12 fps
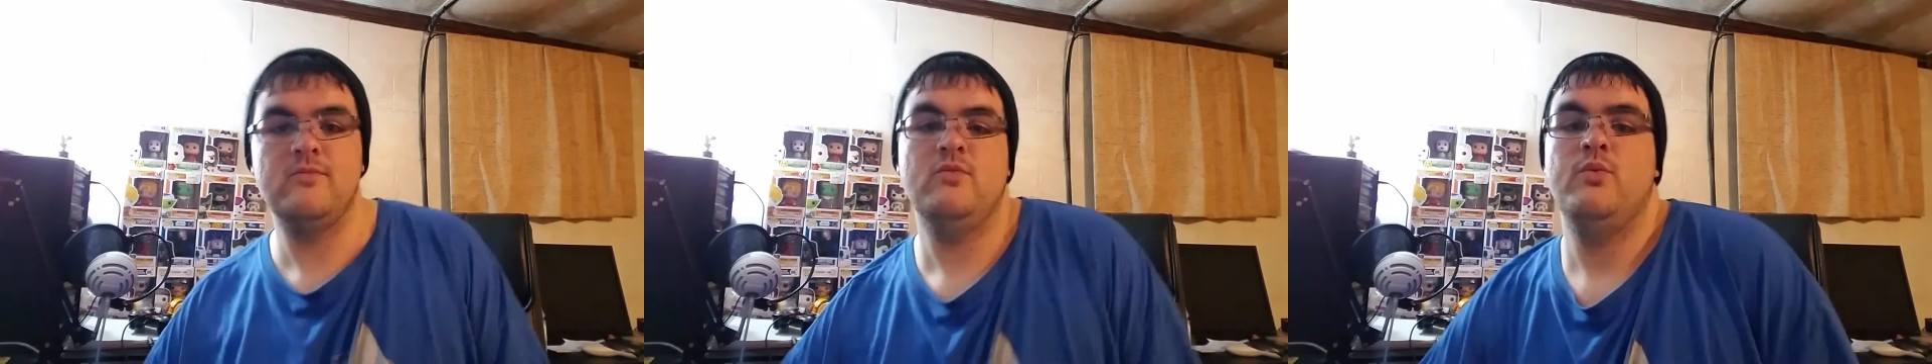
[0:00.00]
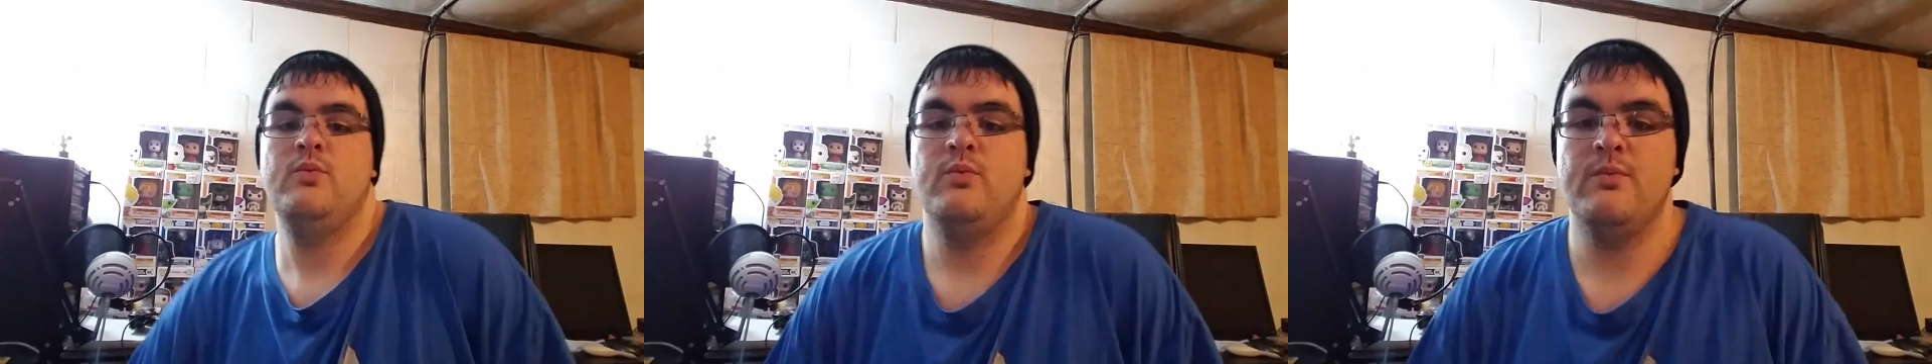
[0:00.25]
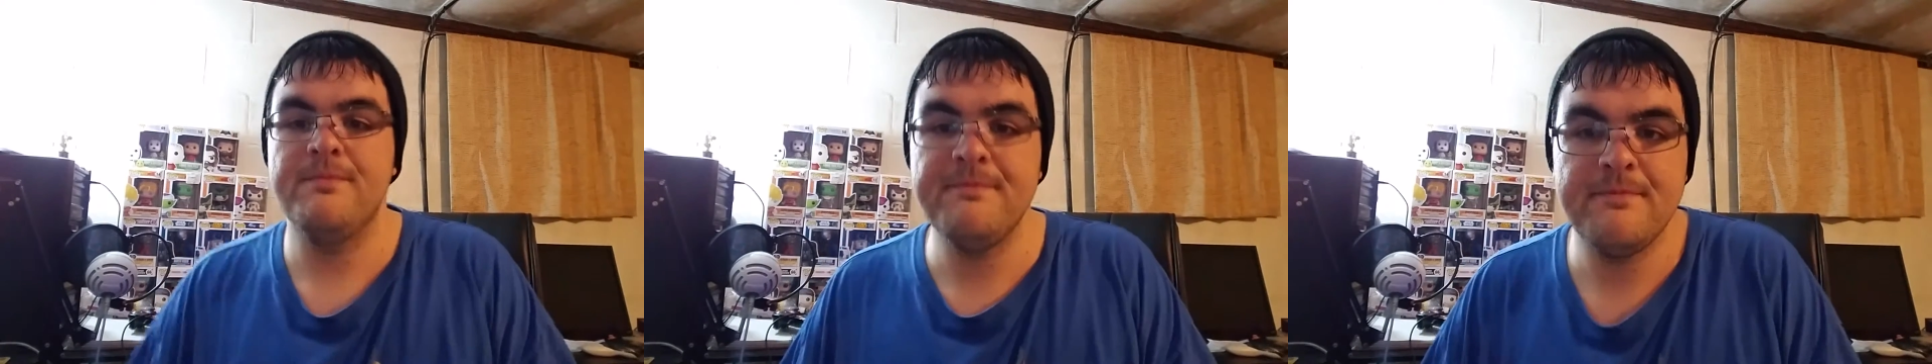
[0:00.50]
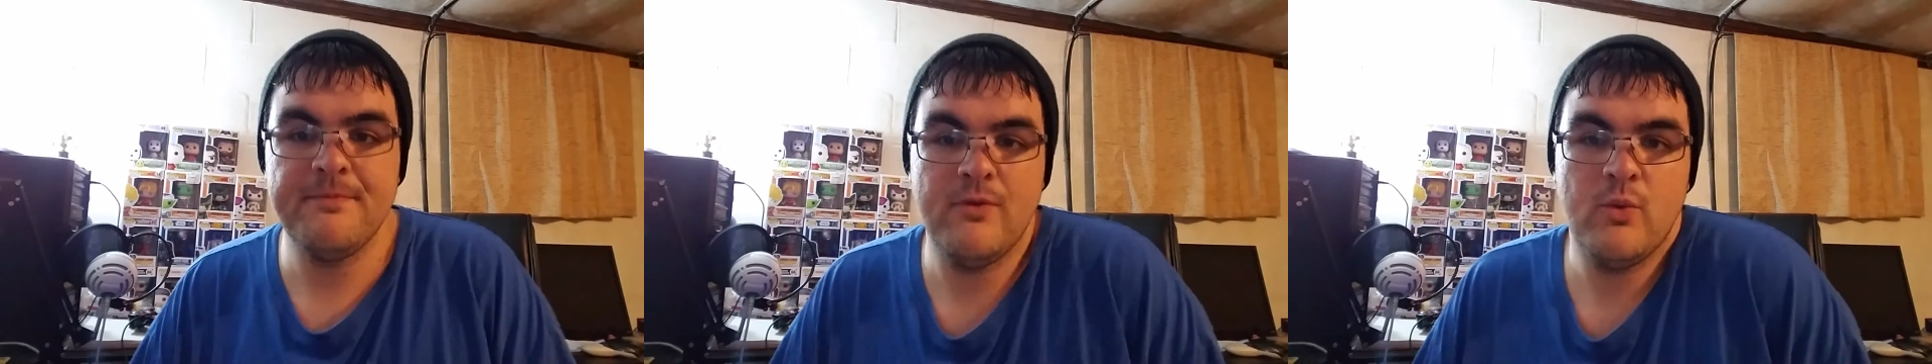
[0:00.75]
Well,
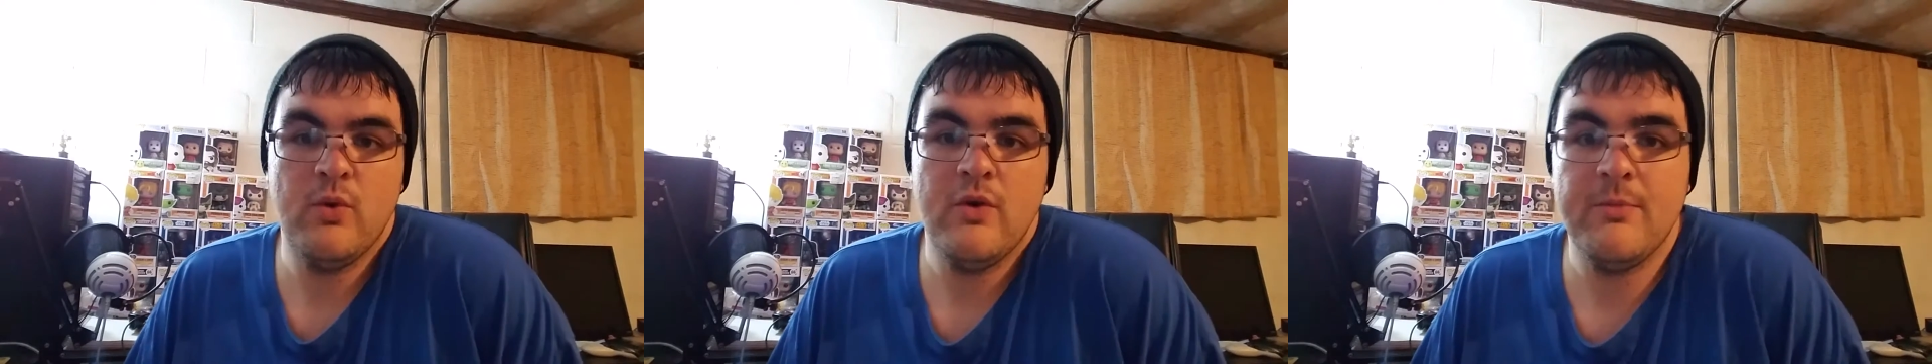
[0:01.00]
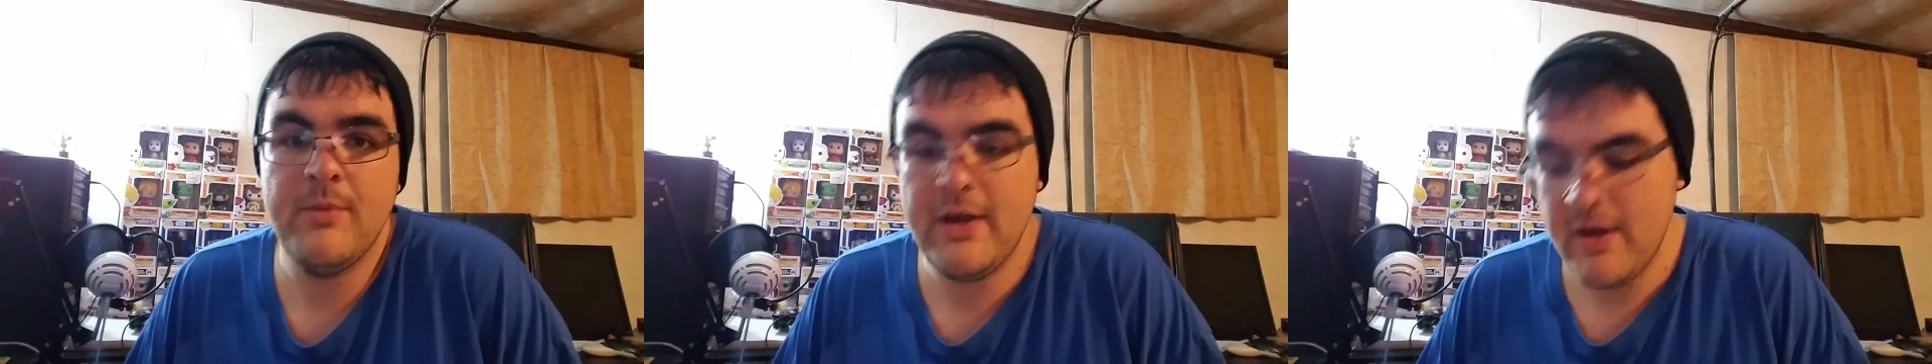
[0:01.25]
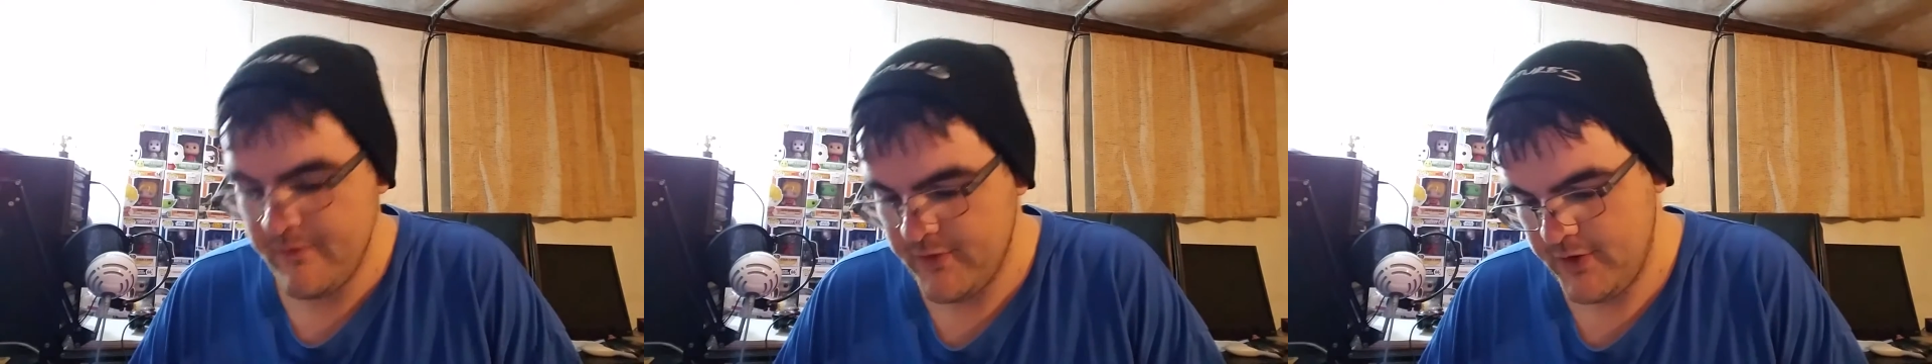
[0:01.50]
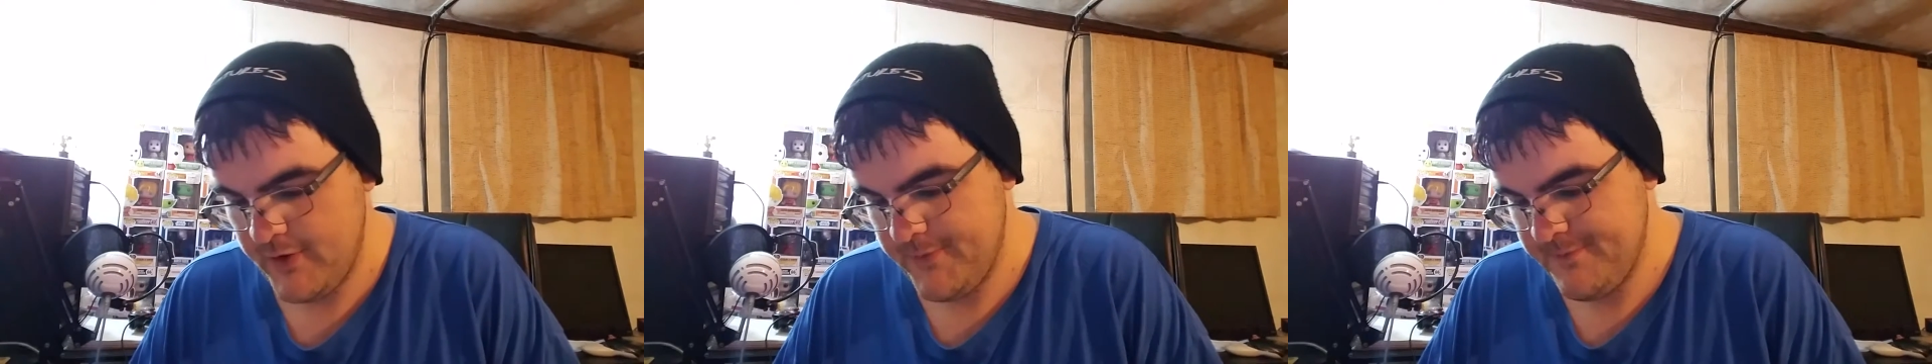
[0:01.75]
the world may never
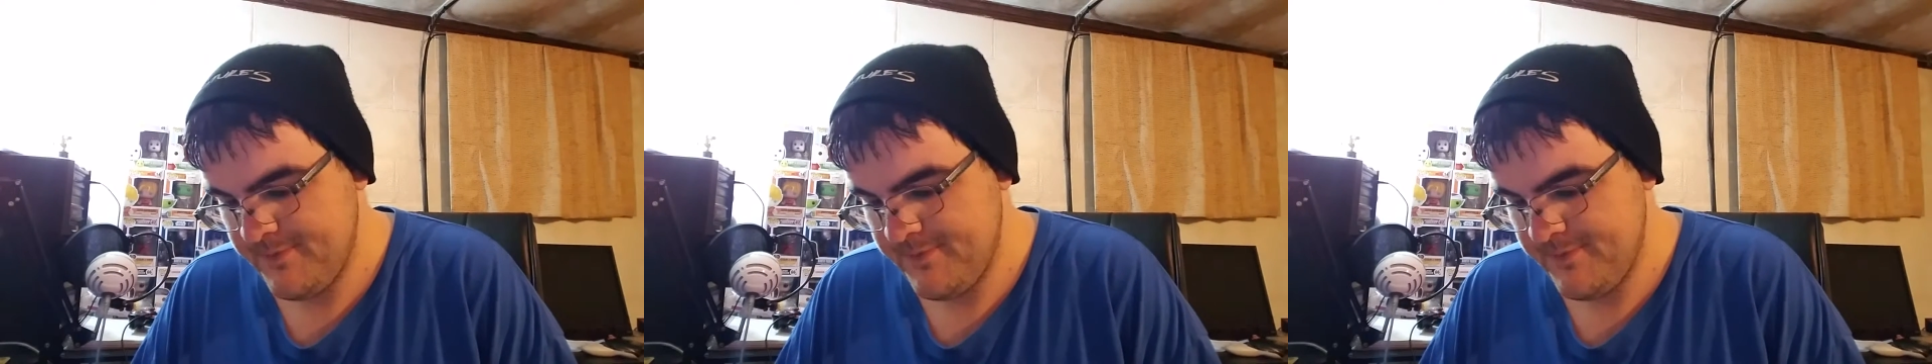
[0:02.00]
know.